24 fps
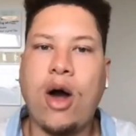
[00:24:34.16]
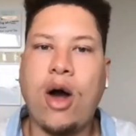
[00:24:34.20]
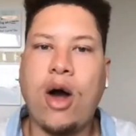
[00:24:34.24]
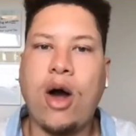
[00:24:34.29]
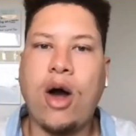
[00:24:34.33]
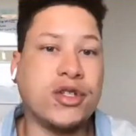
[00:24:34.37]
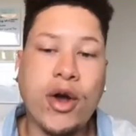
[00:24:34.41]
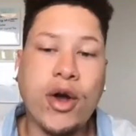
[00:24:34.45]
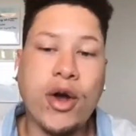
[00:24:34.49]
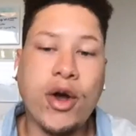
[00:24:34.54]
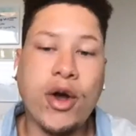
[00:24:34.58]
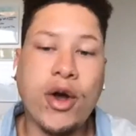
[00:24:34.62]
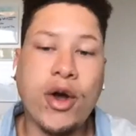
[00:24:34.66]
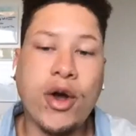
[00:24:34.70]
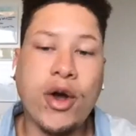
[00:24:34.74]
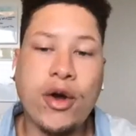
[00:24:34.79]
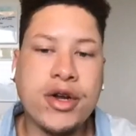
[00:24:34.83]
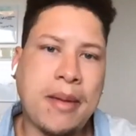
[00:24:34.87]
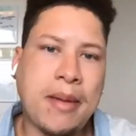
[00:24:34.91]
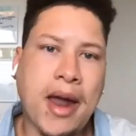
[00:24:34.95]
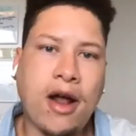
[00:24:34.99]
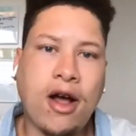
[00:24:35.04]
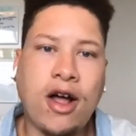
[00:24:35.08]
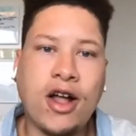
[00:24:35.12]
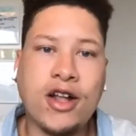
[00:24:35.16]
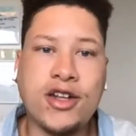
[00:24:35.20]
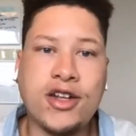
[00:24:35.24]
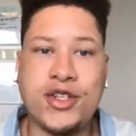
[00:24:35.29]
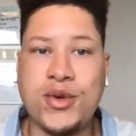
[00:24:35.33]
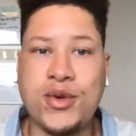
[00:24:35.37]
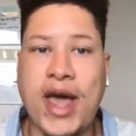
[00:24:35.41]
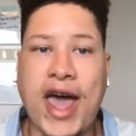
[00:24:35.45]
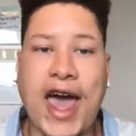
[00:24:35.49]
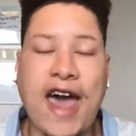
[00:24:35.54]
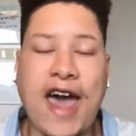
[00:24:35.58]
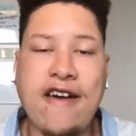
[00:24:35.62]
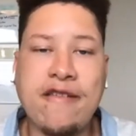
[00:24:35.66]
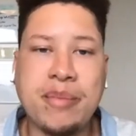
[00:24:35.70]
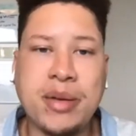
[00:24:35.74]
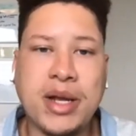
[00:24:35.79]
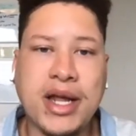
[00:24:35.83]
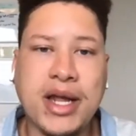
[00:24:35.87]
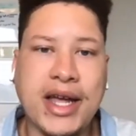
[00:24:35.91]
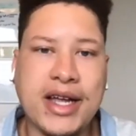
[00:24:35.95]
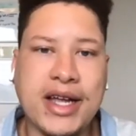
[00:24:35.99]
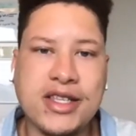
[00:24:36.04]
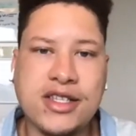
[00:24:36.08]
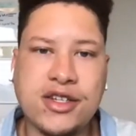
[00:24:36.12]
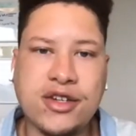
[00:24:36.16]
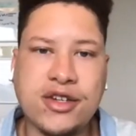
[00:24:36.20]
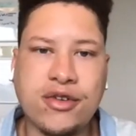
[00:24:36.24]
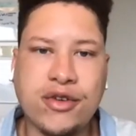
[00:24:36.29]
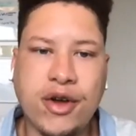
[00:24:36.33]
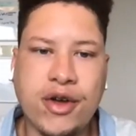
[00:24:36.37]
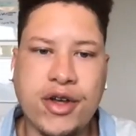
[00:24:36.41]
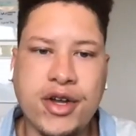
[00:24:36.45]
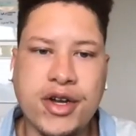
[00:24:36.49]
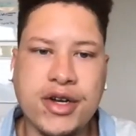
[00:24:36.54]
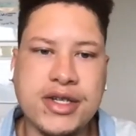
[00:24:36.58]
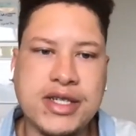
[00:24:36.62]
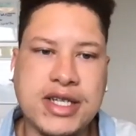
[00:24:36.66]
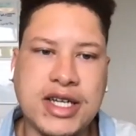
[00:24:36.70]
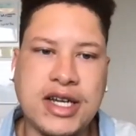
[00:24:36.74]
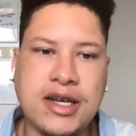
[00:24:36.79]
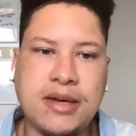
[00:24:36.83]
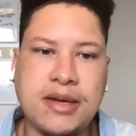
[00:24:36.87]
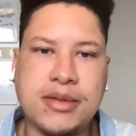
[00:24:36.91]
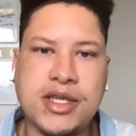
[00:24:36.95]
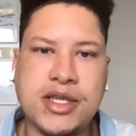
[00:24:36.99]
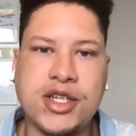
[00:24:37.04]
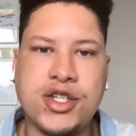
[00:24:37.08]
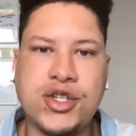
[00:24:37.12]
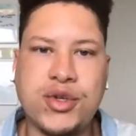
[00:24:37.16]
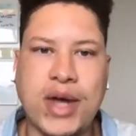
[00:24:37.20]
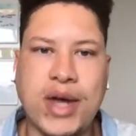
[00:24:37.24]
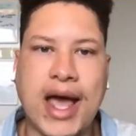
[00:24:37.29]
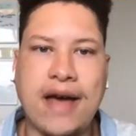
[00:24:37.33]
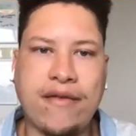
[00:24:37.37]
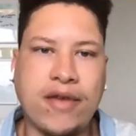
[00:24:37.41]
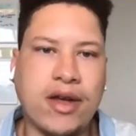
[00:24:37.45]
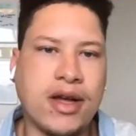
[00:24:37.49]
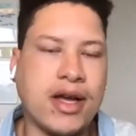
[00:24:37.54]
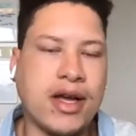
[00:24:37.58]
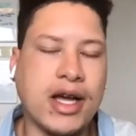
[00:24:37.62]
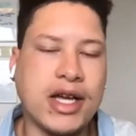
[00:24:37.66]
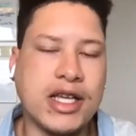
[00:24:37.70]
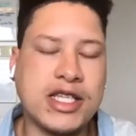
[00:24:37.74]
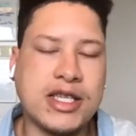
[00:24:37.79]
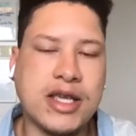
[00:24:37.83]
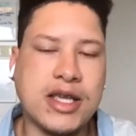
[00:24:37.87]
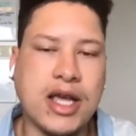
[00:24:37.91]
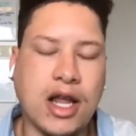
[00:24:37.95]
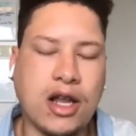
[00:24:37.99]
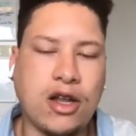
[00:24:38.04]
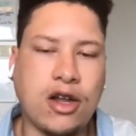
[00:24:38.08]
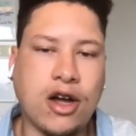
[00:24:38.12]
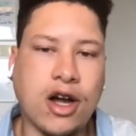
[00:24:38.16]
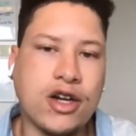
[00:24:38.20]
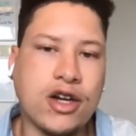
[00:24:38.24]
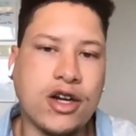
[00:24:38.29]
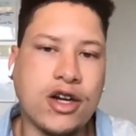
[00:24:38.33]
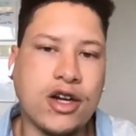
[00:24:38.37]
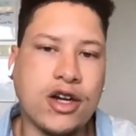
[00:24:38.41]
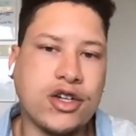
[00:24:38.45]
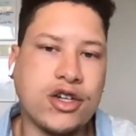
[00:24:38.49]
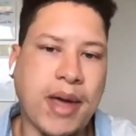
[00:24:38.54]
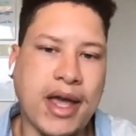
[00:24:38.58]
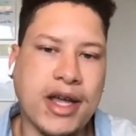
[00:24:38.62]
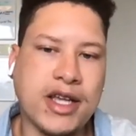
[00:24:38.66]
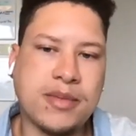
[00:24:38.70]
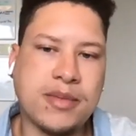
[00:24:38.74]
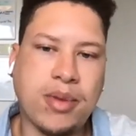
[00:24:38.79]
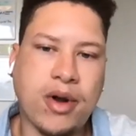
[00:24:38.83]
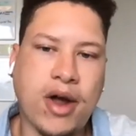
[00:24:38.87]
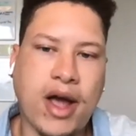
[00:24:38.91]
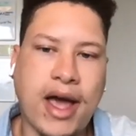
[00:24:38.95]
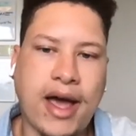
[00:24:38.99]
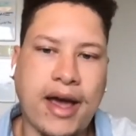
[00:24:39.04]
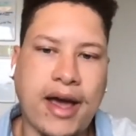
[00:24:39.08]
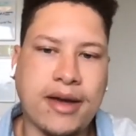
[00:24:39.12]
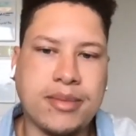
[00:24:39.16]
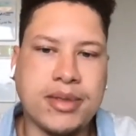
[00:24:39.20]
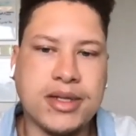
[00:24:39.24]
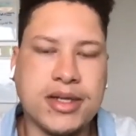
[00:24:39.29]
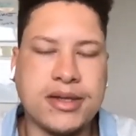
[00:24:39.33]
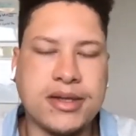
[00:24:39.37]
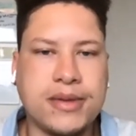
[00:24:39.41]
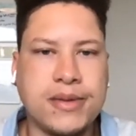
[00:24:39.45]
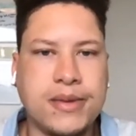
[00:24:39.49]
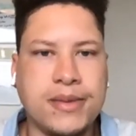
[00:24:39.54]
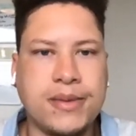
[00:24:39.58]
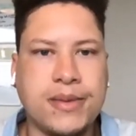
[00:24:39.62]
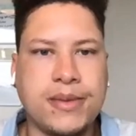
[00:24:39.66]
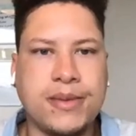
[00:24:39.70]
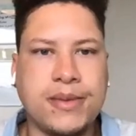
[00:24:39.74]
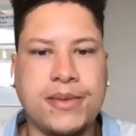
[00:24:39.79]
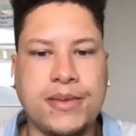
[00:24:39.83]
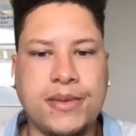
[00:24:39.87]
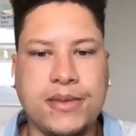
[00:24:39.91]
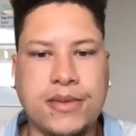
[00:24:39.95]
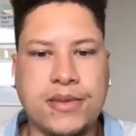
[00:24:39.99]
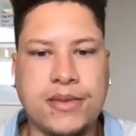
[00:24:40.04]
are you able to grow your team at all? Do you have plans to grow your team since you have a larger space, perhaps?